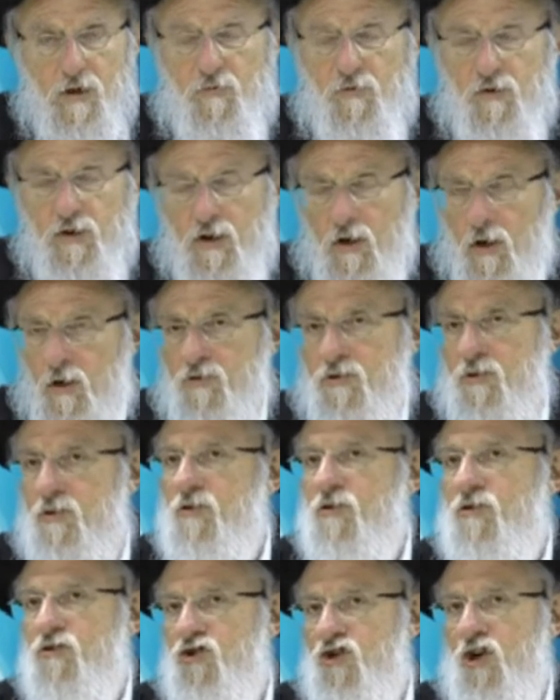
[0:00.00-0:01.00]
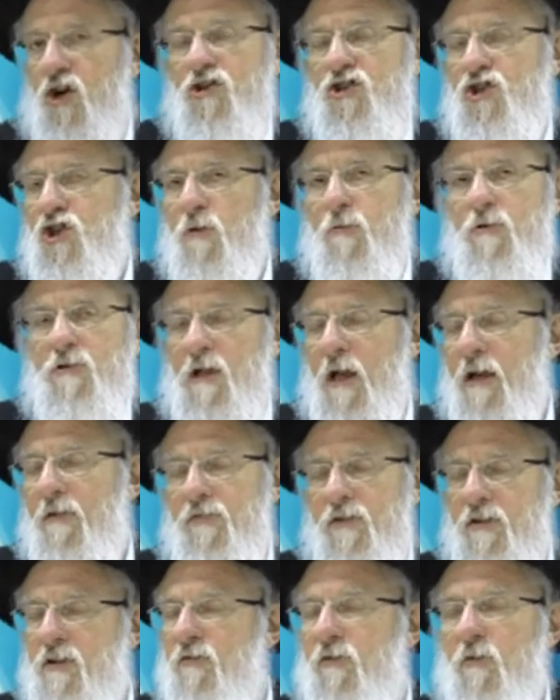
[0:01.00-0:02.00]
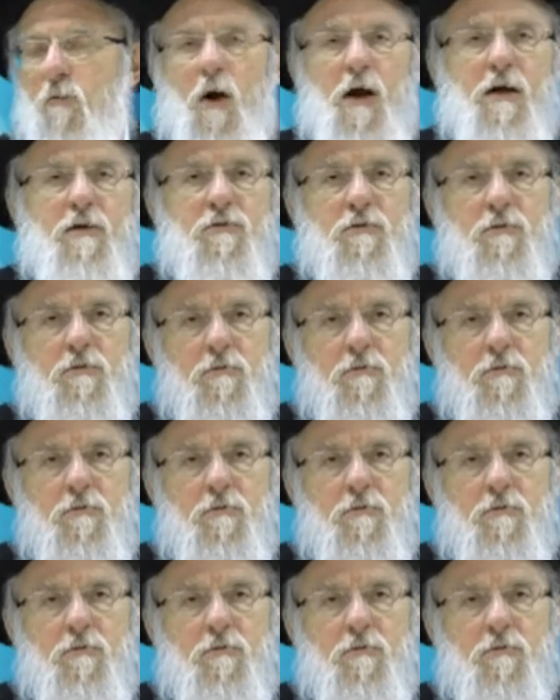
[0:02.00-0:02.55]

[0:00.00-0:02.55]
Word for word: different cultures judge human life in different ways.